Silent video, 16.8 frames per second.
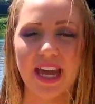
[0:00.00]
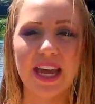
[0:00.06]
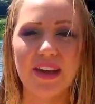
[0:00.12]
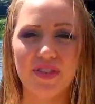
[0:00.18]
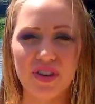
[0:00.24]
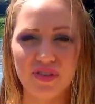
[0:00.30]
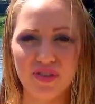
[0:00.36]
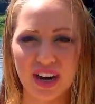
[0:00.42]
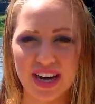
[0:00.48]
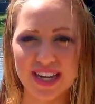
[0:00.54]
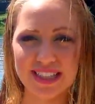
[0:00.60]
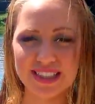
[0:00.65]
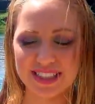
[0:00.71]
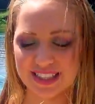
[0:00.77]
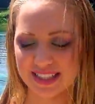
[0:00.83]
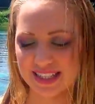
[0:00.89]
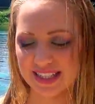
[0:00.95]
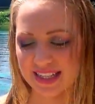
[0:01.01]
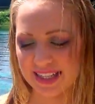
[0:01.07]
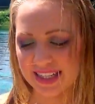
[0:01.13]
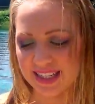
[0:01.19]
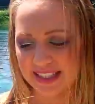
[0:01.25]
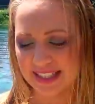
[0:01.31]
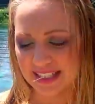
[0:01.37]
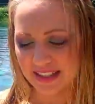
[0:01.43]
Ava writes,
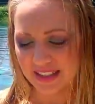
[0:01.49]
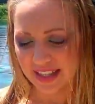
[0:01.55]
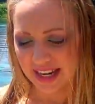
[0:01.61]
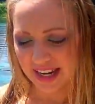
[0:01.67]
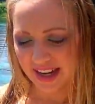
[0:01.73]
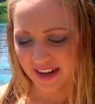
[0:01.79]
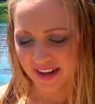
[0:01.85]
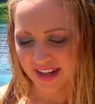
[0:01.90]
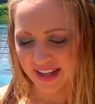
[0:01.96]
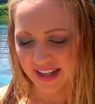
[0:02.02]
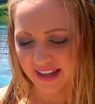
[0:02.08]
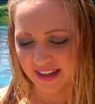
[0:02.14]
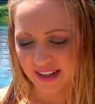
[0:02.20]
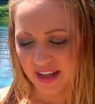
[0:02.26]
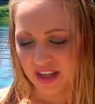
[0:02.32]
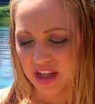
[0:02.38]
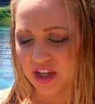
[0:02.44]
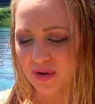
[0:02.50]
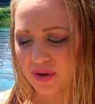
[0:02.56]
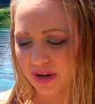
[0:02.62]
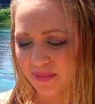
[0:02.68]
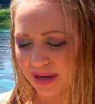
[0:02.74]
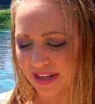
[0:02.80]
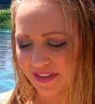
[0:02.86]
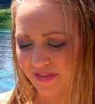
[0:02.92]
Dear Karri, you
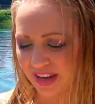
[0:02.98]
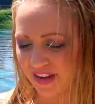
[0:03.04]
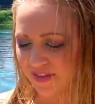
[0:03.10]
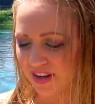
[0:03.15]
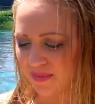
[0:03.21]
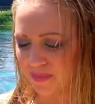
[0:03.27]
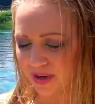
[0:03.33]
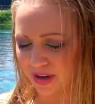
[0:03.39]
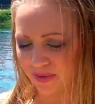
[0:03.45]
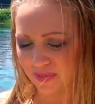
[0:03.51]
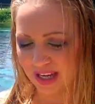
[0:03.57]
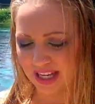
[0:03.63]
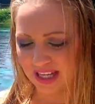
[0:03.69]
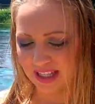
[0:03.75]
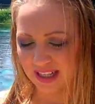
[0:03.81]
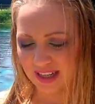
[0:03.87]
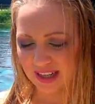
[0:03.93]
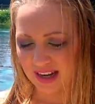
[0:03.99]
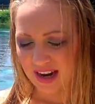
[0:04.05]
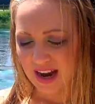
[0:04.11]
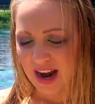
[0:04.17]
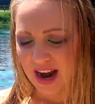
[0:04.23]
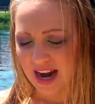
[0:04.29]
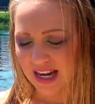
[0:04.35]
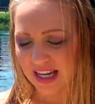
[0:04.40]
are my favorite mermaid.
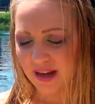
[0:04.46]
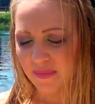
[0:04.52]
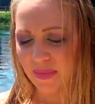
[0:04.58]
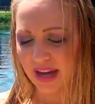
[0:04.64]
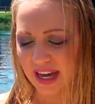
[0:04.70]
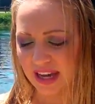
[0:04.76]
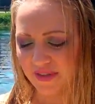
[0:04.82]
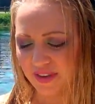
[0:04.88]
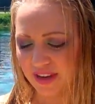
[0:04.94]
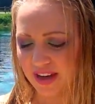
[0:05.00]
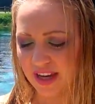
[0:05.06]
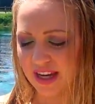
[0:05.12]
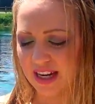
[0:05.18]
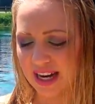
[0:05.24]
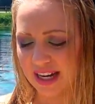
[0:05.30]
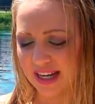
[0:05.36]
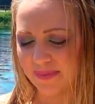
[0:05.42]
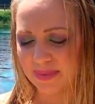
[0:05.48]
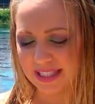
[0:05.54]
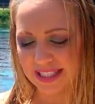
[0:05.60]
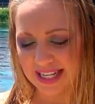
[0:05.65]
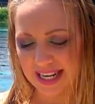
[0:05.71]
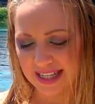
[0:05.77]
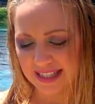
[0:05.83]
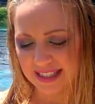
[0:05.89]
I am Ava and I am
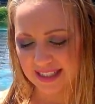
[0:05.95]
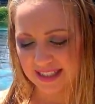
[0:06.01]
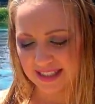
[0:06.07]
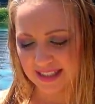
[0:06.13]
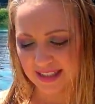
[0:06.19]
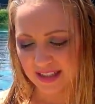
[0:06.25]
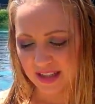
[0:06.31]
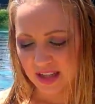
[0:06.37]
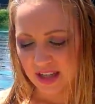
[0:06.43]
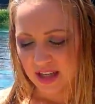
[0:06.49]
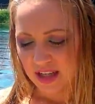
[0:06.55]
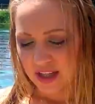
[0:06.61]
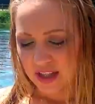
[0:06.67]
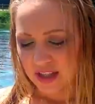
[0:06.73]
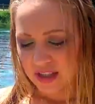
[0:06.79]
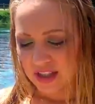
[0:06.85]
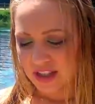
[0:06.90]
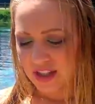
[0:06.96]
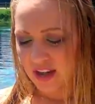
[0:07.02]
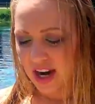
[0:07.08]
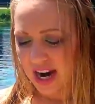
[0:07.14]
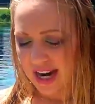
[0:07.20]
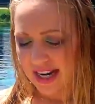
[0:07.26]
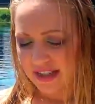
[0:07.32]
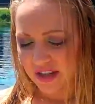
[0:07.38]
six. Do
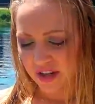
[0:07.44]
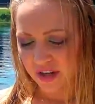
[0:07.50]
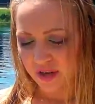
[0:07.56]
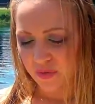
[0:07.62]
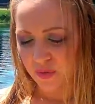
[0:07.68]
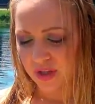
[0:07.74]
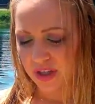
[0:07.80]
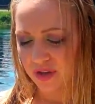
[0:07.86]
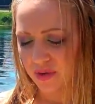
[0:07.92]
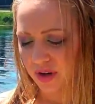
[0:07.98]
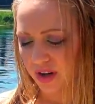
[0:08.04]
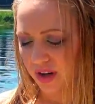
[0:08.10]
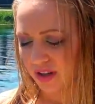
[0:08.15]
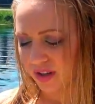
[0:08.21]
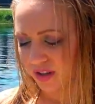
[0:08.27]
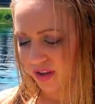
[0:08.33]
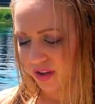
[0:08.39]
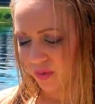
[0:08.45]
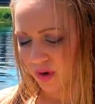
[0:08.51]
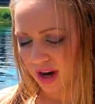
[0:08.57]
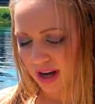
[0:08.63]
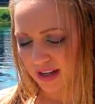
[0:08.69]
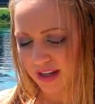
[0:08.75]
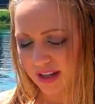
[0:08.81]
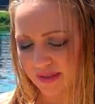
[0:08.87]
your eyes hurt when you are under the
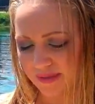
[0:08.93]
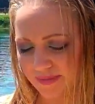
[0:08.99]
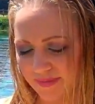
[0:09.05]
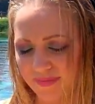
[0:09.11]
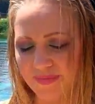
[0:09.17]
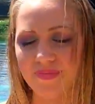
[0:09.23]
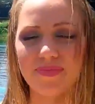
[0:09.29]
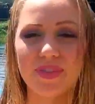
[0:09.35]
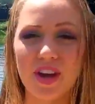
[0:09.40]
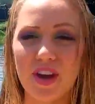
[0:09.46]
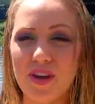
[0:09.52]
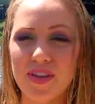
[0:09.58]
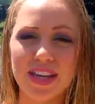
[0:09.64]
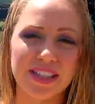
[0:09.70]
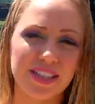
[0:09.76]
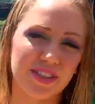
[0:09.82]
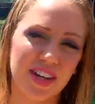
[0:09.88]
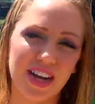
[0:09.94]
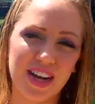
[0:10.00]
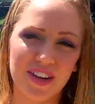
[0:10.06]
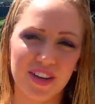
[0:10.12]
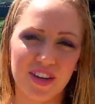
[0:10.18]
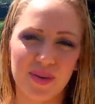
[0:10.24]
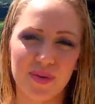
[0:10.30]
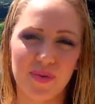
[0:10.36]
water? No, they do
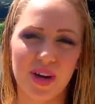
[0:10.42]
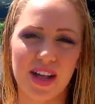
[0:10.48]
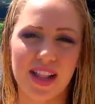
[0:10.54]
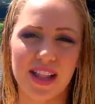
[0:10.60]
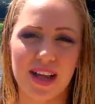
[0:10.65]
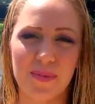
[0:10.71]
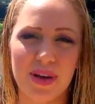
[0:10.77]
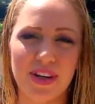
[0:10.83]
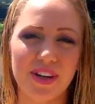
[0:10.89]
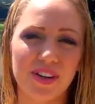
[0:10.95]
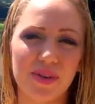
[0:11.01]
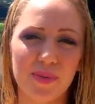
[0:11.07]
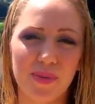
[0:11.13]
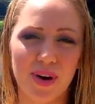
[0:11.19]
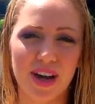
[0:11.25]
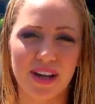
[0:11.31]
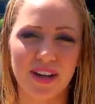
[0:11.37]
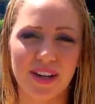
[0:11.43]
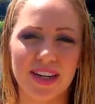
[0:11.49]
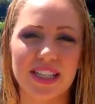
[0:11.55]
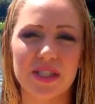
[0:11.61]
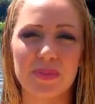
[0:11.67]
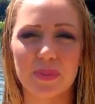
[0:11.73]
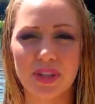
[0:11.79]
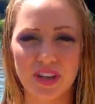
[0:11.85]
not hurt while I'm under the water.
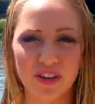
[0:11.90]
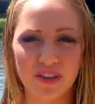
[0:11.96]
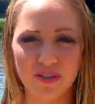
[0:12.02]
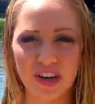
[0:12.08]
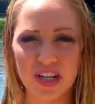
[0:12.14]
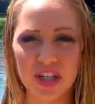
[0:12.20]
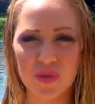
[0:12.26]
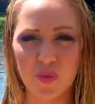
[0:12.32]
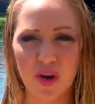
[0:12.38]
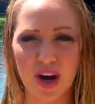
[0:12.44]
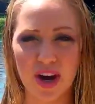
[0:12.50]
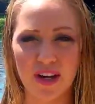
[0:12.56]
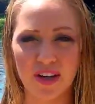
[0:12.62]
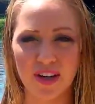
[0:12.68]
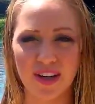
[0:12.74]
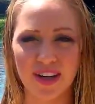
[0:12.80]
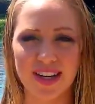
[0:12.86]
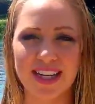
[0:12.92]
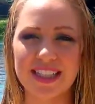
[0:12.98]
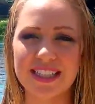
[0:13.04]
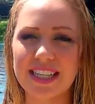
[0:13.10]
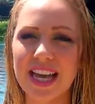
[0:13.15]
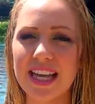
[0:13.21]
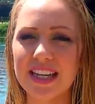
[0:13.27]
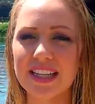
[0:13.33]
It's pure fresh water and
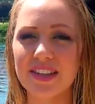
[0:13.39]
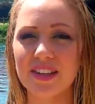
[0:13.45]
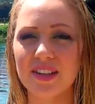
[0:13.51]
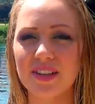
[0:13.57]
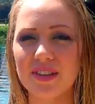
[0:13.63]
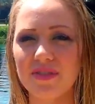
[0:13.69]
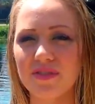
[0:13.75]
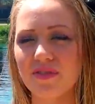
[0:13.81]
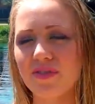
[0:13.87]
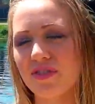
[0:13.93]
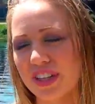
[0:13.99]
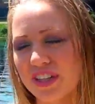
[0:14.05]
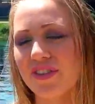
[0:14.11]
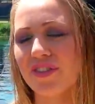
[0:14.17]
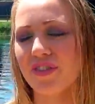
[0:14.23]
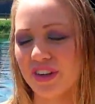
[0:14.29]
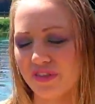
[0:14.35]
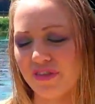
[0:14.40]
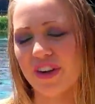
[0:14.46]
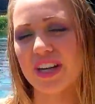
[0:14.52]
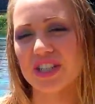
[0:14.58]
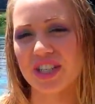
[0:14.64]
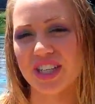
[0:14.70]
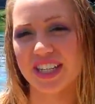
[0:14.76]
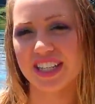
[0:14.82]
it's kind of
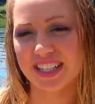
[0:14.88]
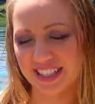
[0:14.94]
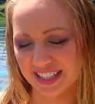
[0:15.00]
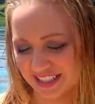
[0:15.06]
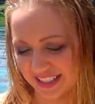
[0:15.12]
refreshing.